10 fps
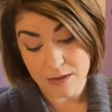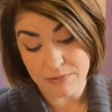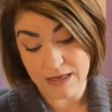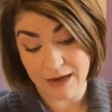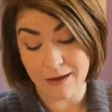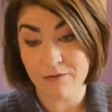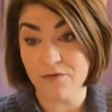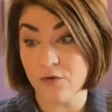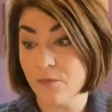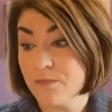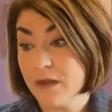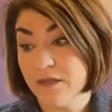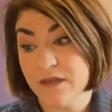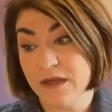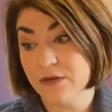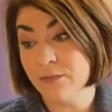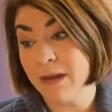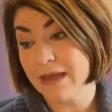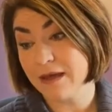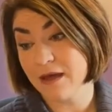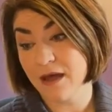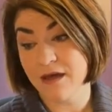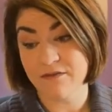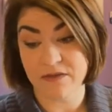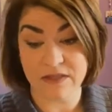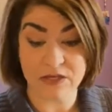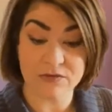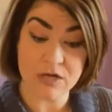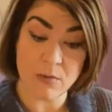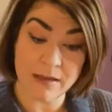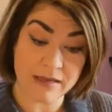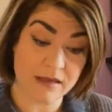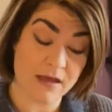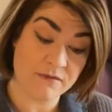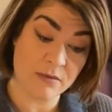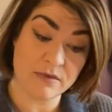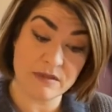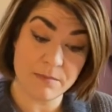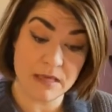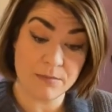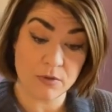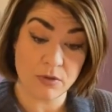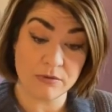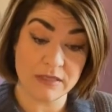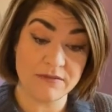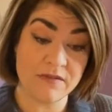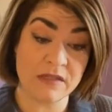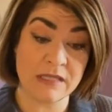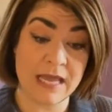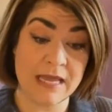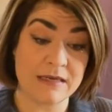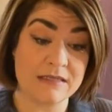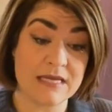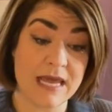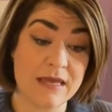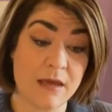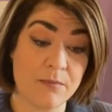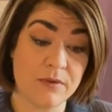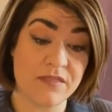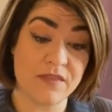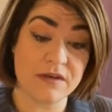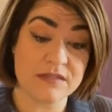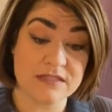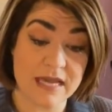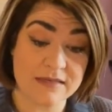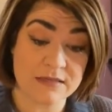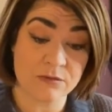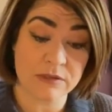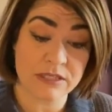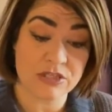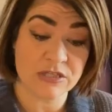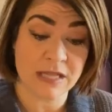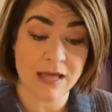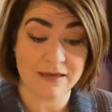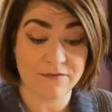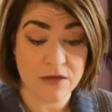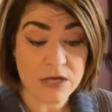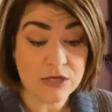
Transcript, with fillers: Be careful that you make a covenant that you don't make a covenant with the people who live in the land and take up with their sex and religion life